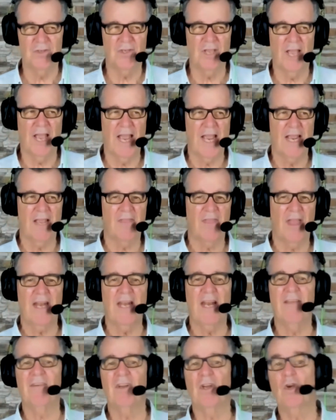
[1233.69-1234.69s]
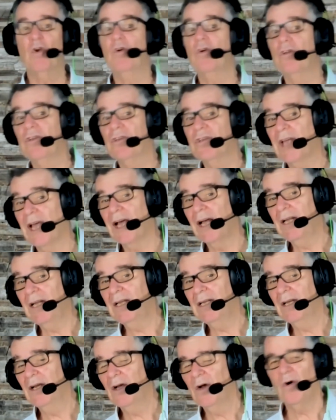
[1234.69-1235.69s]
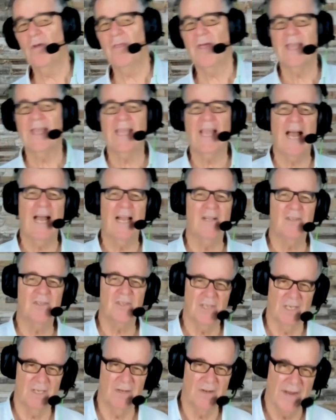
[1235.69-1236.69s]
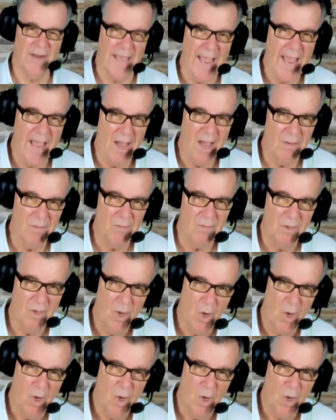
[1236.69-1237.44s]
saying they never could sell, or they can't sell now,